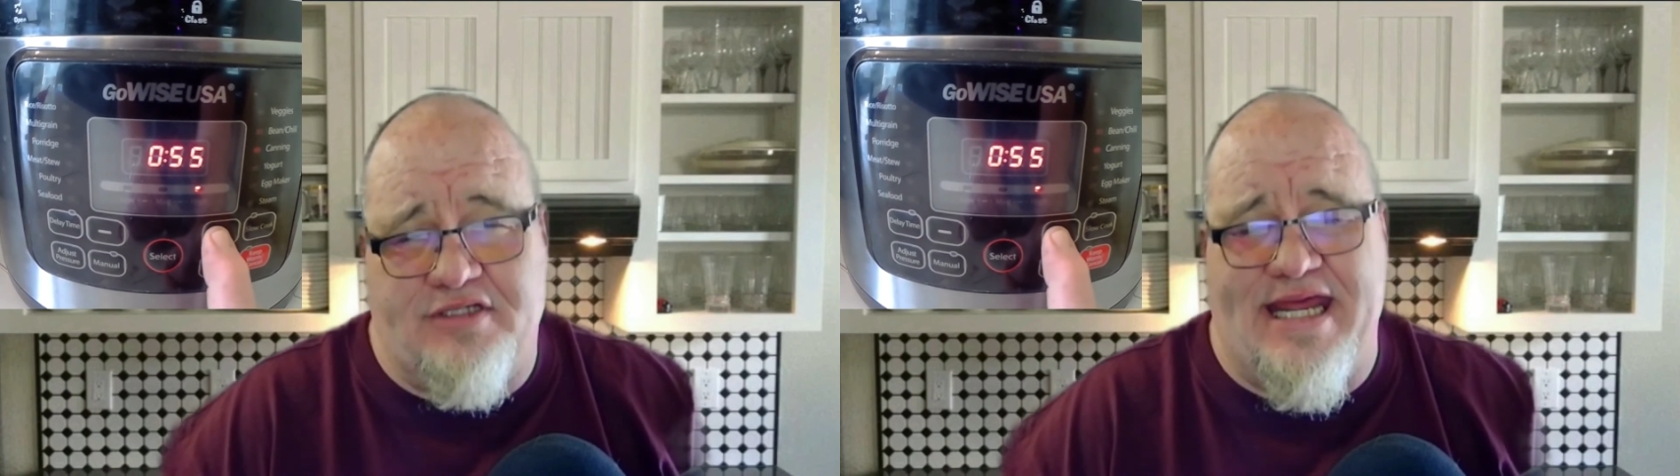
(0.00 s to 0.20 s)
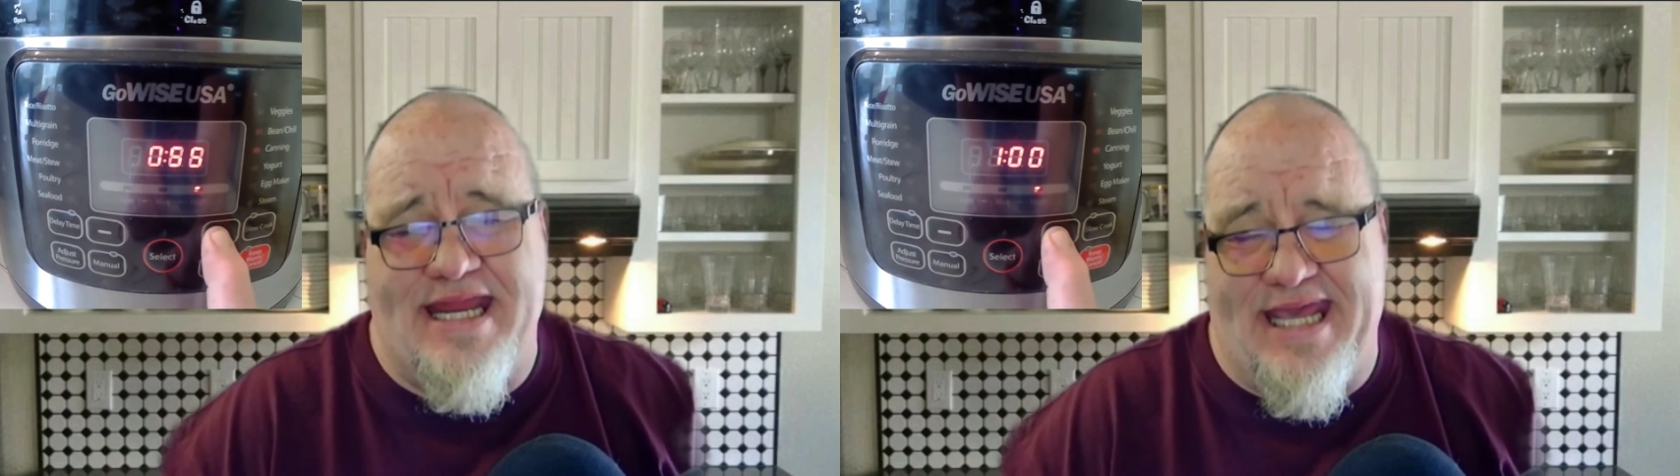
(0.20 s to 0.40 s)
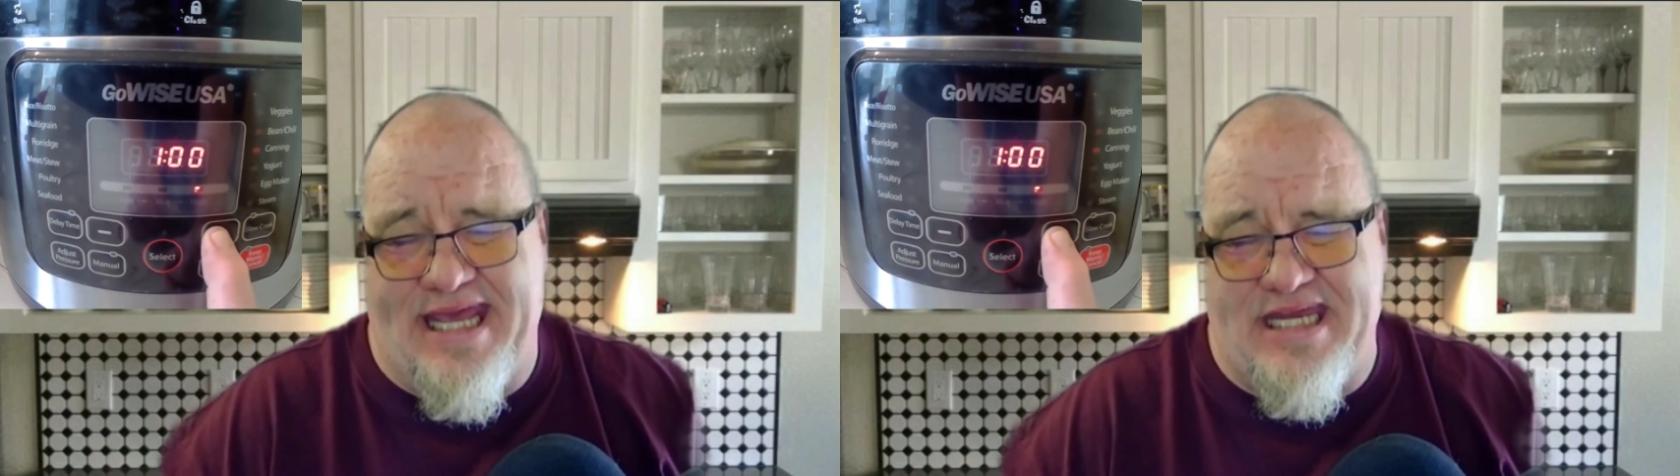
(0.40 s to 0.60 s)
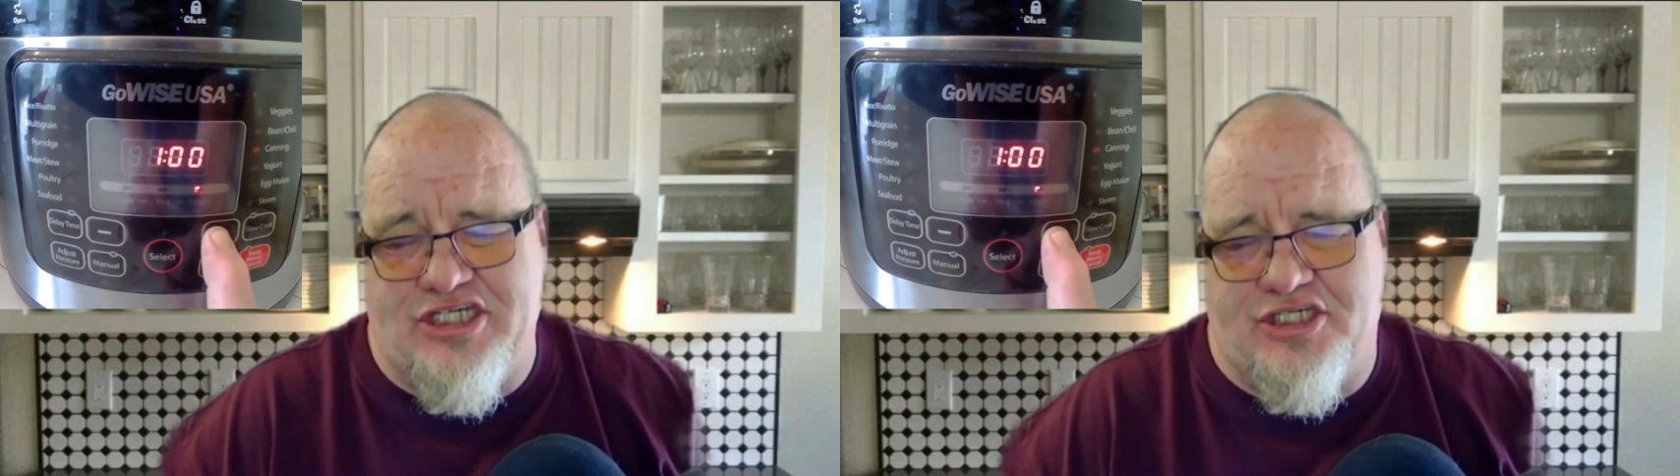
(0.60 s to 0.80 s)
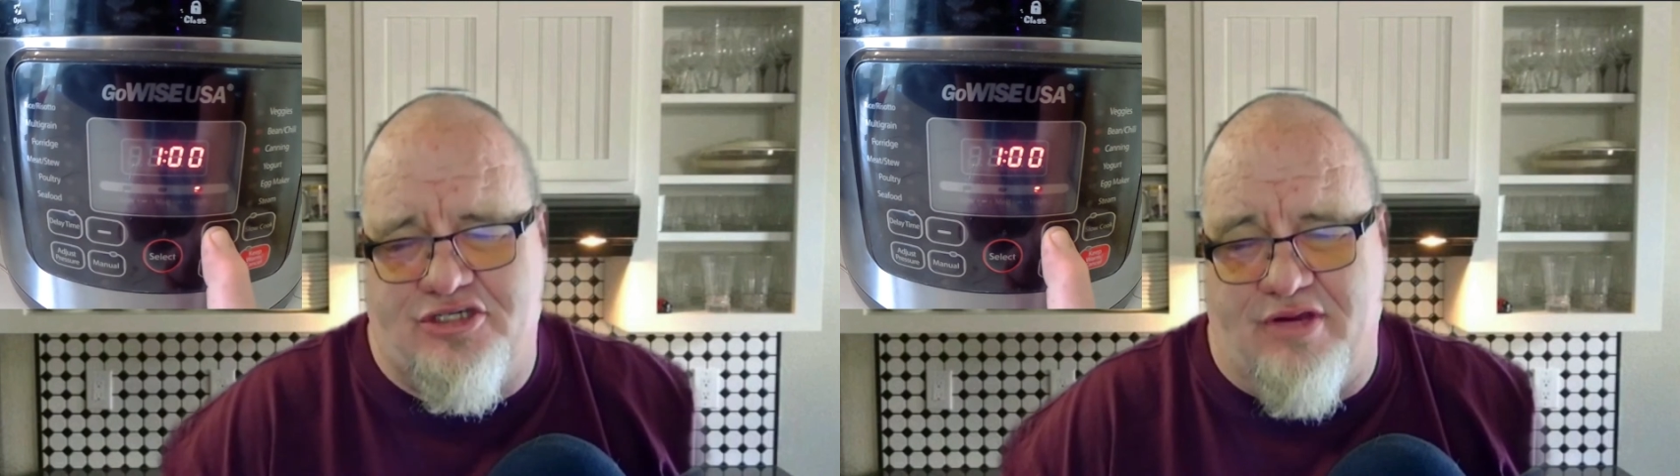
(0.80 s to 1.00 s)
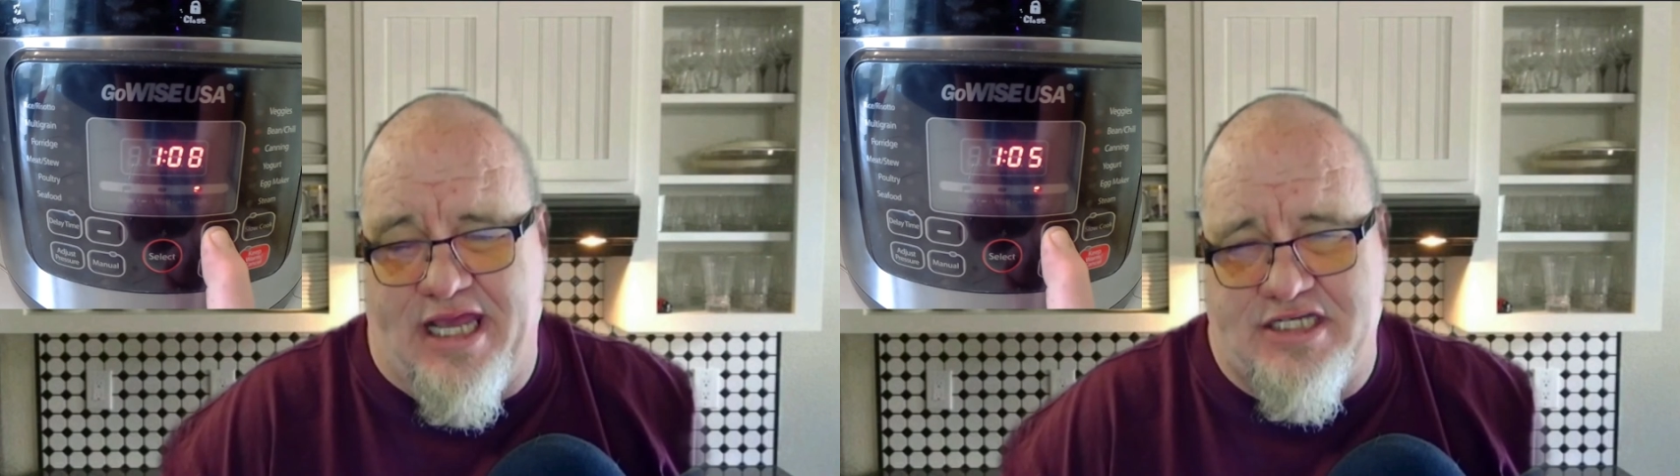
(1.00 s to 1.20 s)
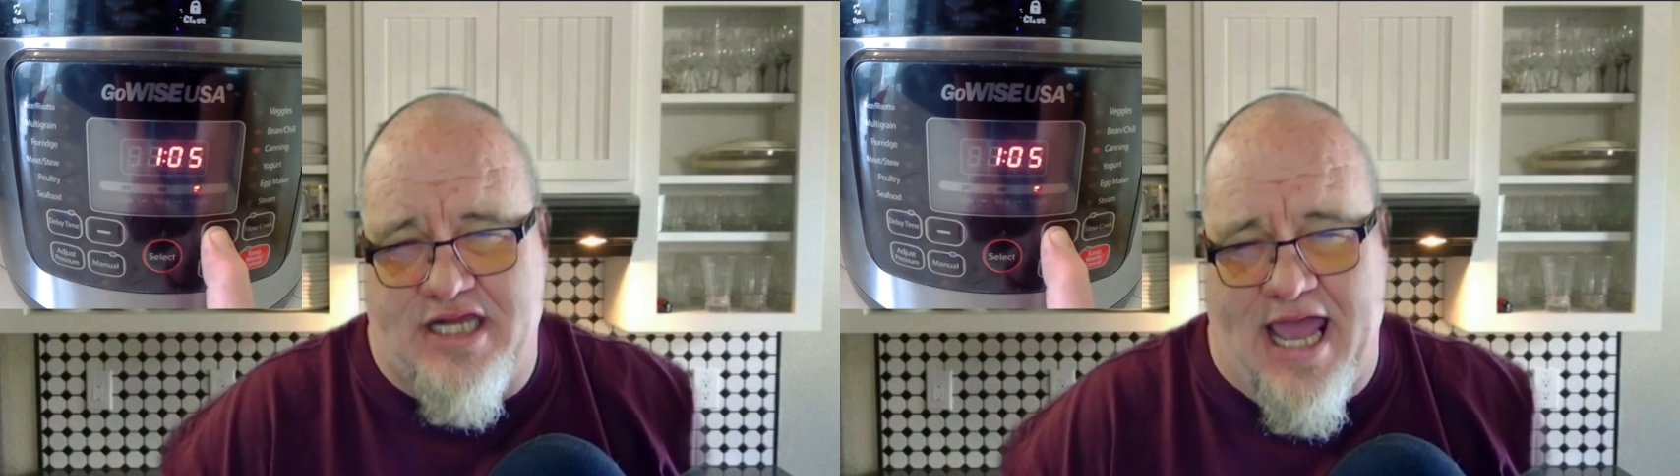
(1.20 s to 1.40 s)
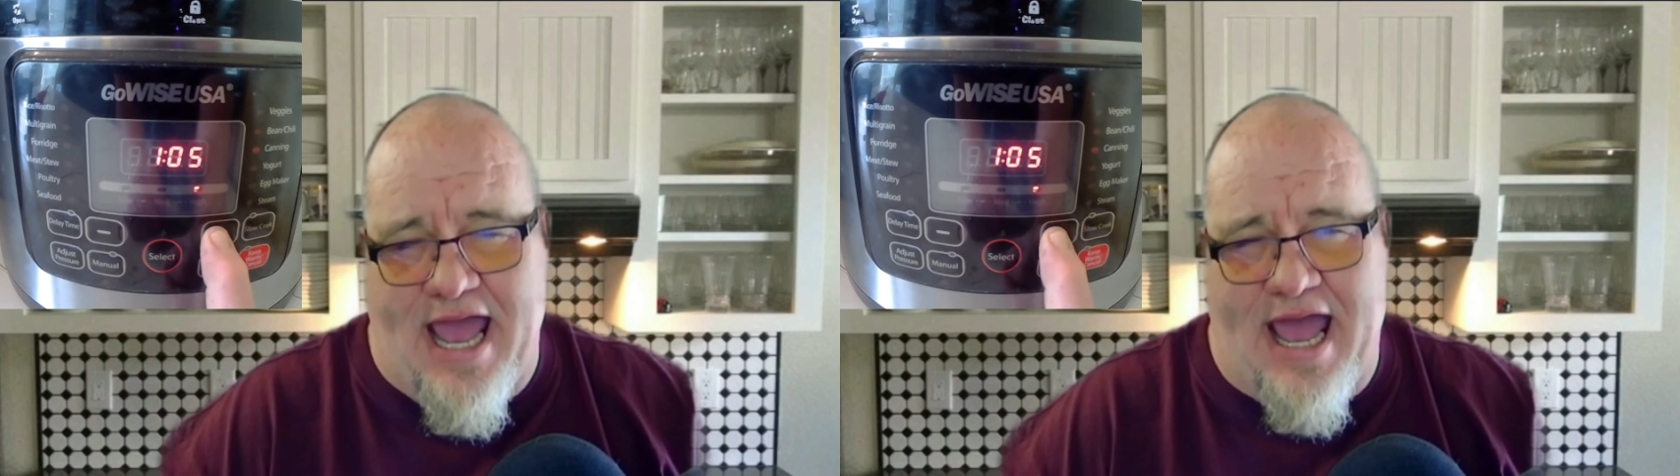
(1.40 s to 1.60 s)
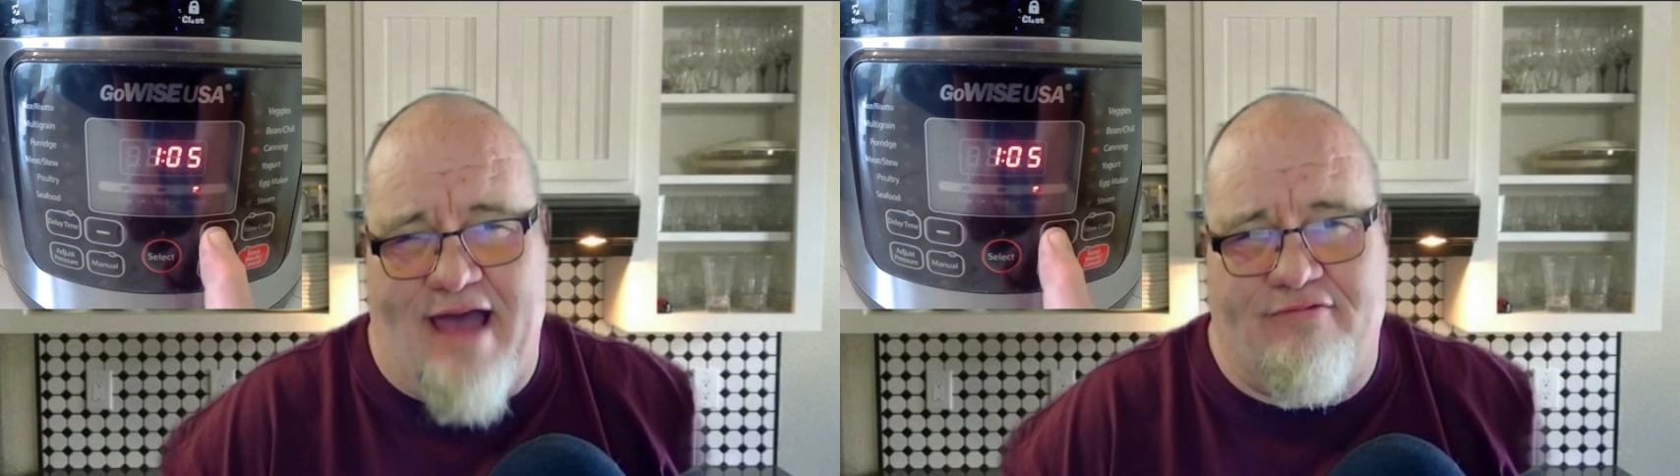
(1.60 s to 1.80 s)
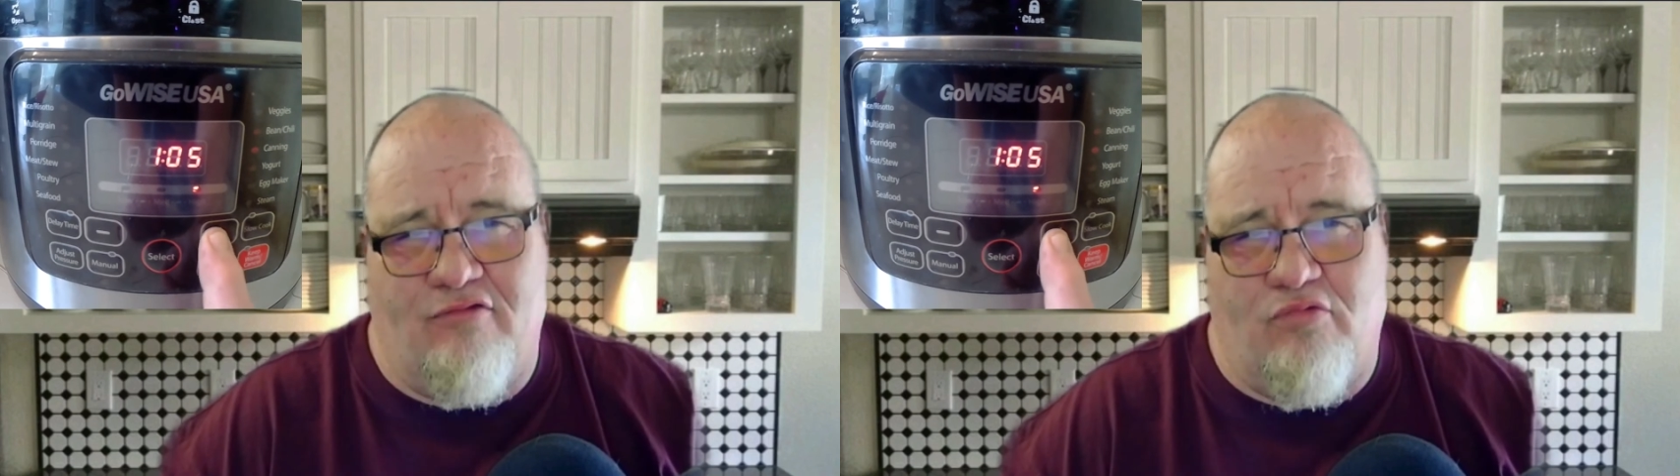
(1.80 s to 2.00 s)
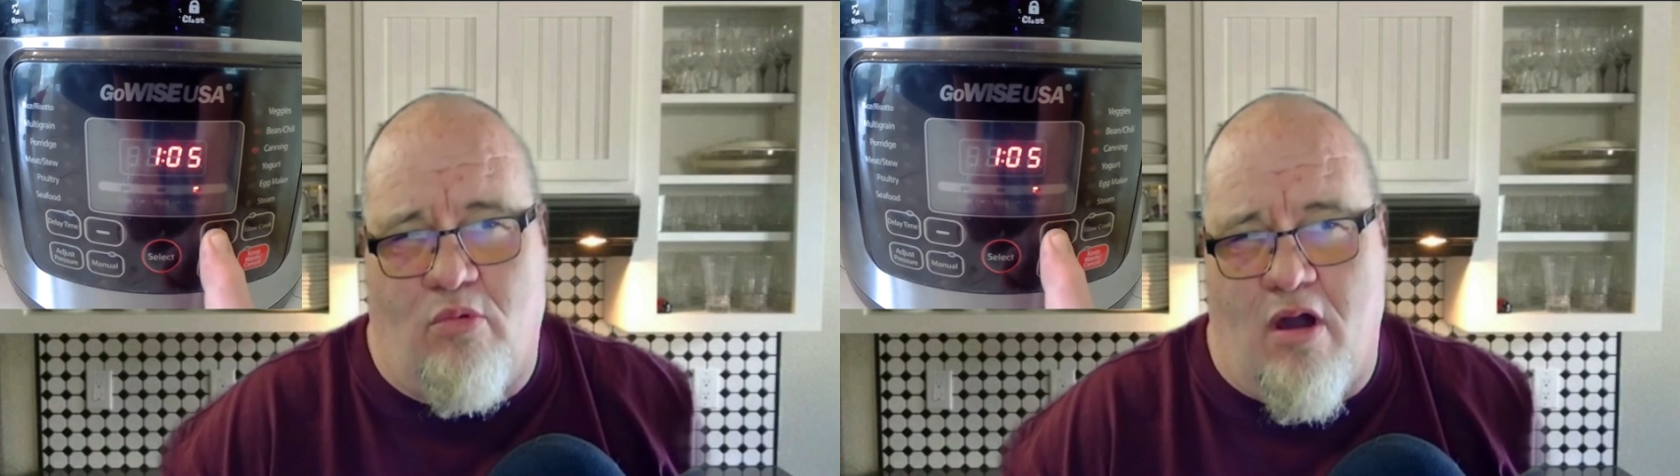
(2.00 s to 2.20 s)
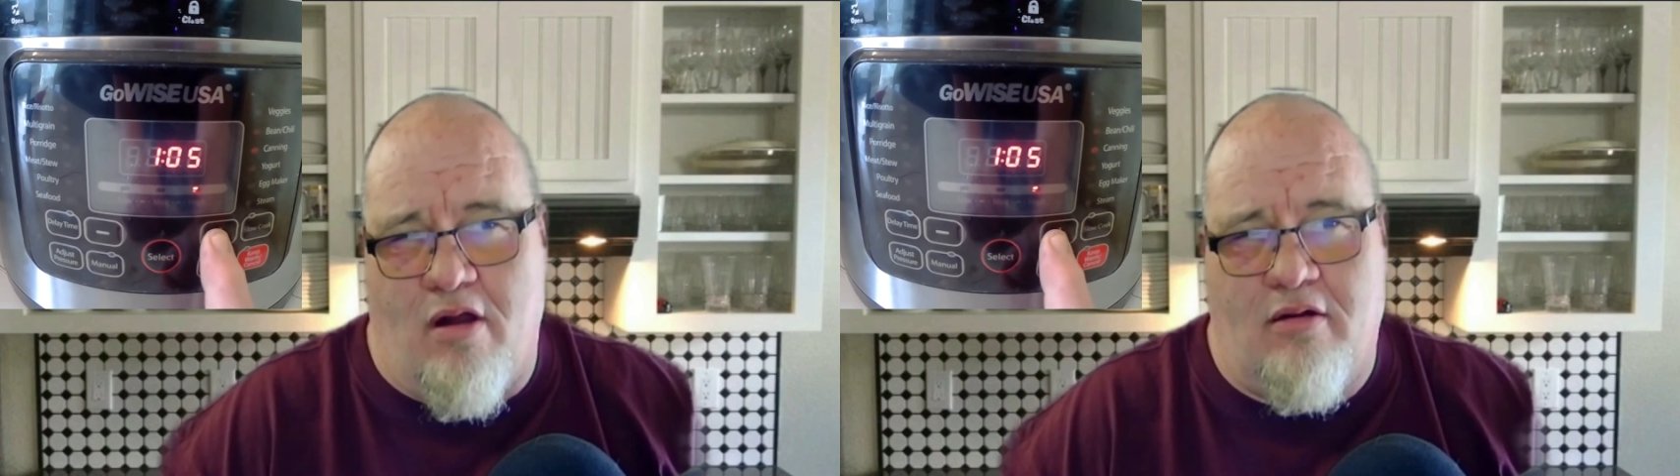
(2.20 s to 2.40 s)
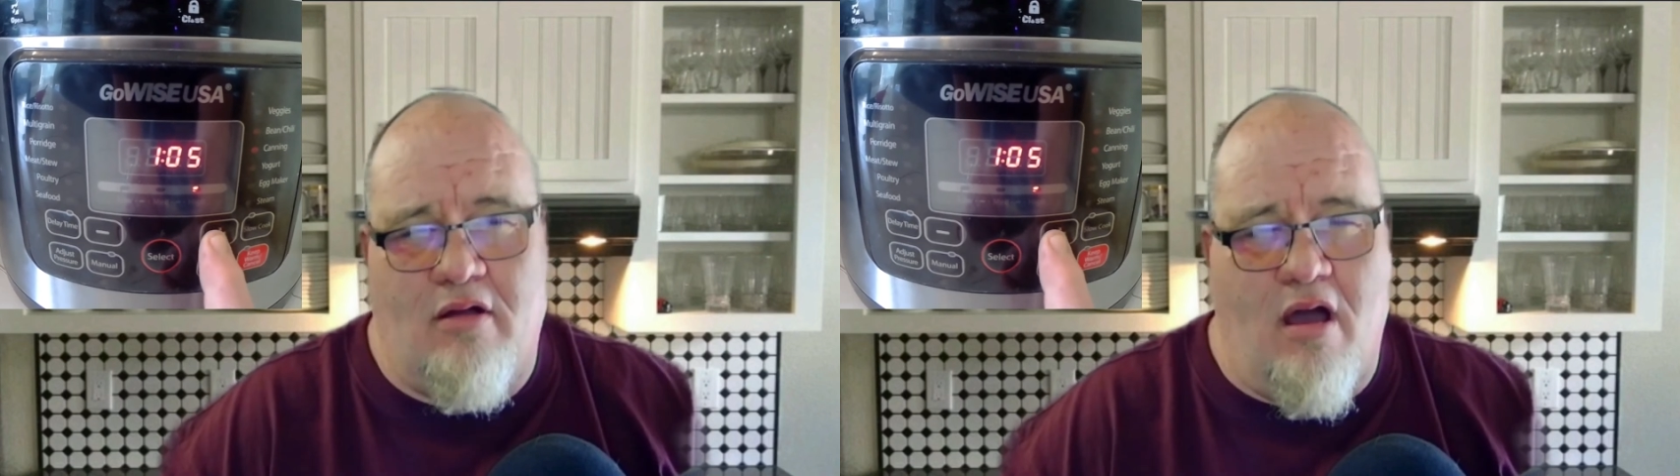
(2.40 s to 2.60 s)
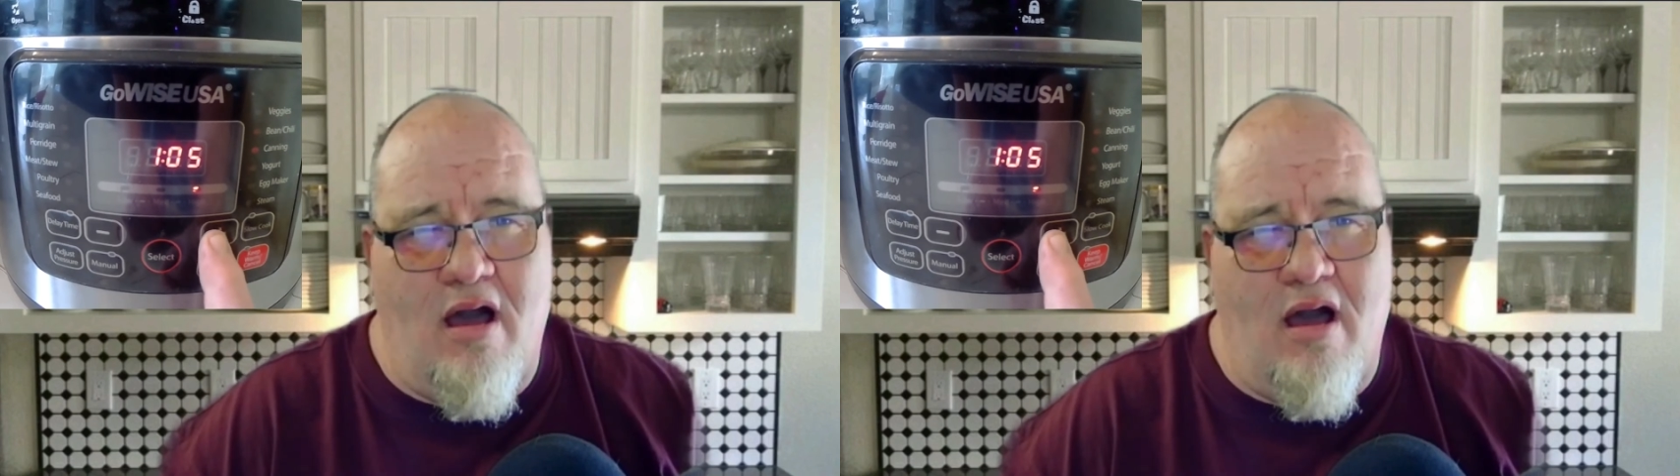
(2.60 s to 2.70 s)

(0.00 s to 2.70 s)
1 inch to 1.5 inches of water